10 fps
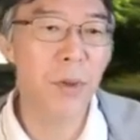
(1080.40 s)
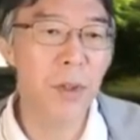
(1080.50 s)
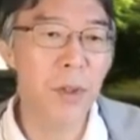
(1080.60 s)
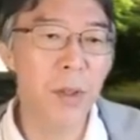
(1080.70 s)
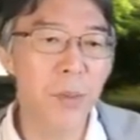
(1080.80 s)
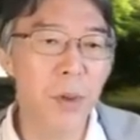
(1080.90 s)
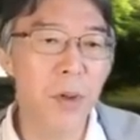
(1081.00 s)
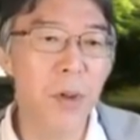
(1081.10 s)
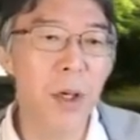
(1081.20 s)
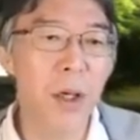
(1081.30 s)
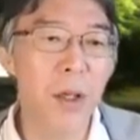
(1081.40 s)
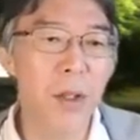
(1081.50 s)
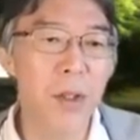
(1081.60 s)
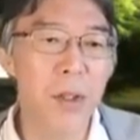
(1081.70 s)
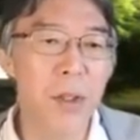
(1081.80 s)
example,
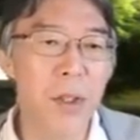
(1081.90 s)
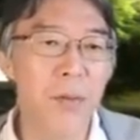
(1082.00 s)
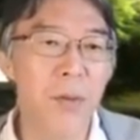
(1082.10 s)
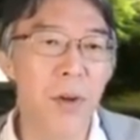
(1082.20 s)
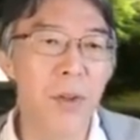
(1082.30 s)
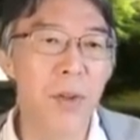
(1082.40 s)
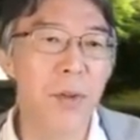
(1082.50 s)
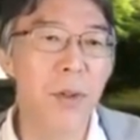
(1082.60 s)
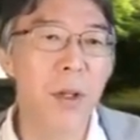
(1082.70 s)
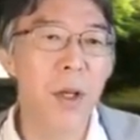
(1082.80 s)
this is inversion.